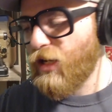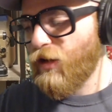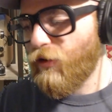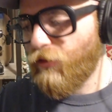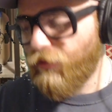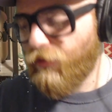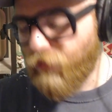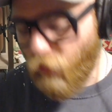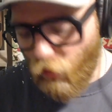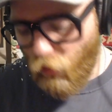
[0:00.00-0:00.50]

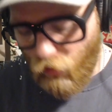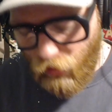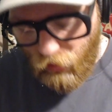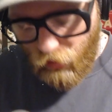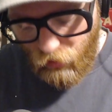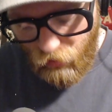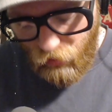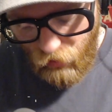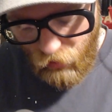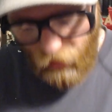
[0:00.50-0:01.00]

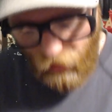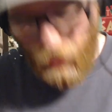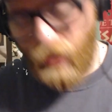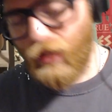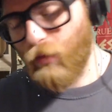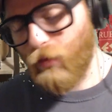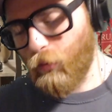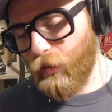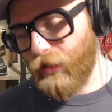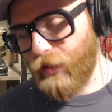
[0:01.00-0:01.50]
For
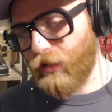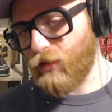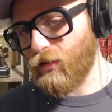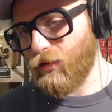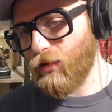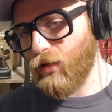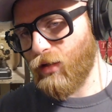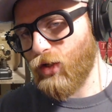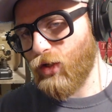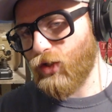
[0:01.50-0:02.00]
Halloween.
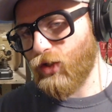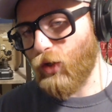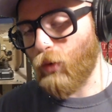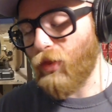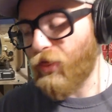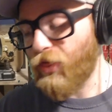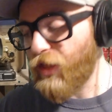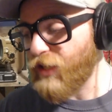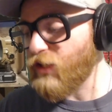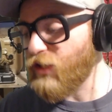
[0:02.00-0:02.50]
So
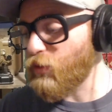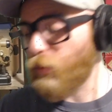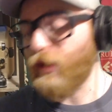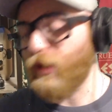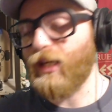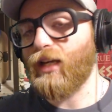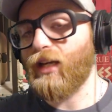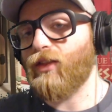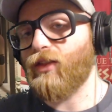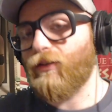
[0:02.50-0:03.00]
this
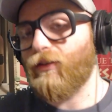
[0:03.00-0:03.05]
week,